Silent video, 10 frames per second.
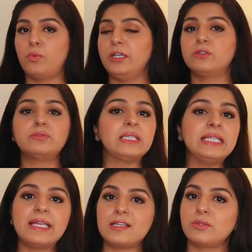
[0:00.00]
We don't
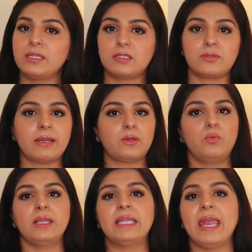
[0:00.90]
really get to interact
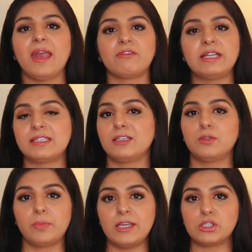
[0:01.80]
with every
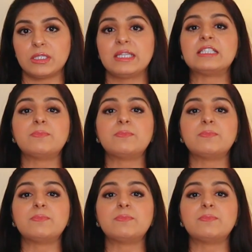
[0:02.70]
single patient,